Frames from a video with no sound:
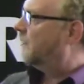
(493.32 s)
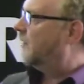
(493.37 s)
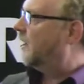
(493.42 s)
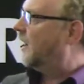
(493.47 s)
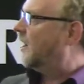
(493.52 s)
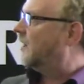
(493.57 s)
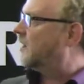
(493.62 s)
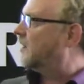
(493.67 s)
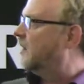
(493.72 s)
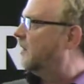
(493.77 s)

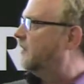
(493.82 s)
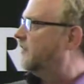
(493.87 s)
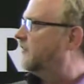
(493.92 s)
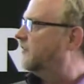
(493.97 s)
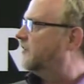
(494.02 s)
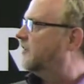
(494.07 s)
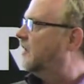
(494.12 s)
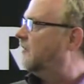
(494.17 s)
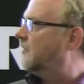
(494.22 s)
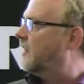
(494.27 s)
Our
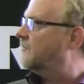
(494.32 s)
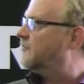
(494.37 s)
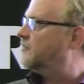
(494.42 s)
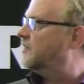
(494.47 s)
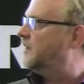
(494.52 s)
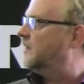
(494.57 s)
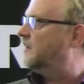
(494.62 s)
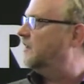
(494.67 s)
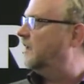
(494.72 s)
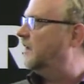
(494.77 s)
clients are
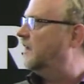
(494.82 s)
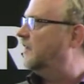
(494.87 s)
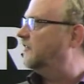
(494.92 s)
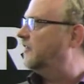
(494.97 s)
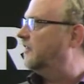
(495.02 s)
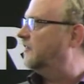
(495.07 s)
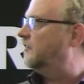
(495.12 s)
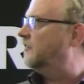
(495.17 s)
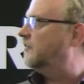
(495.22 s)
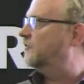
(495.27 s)
averaging in
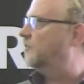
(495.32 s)
excess of